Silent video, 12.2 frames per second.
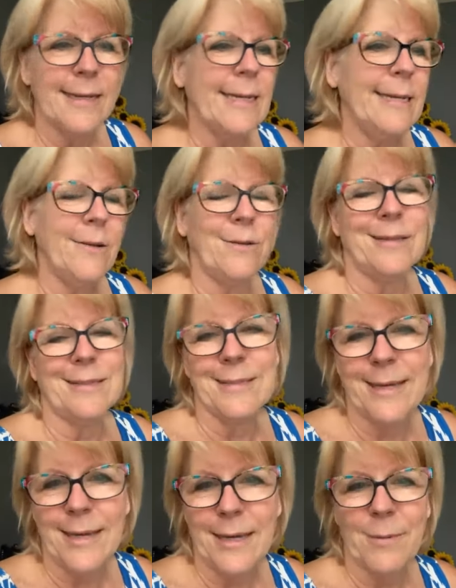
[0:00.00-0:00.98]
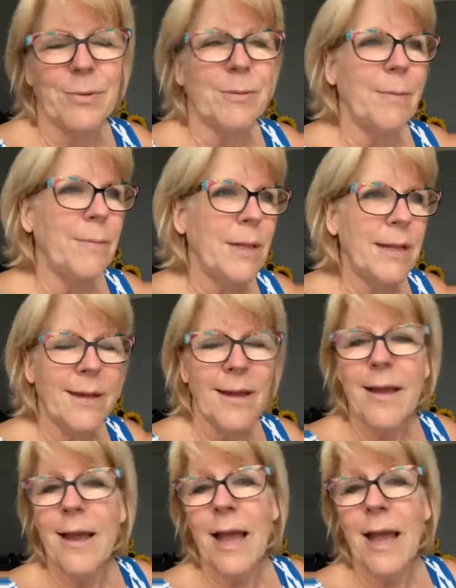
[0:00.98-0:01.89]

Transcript: I didn't know the tech, blah, blah, blah.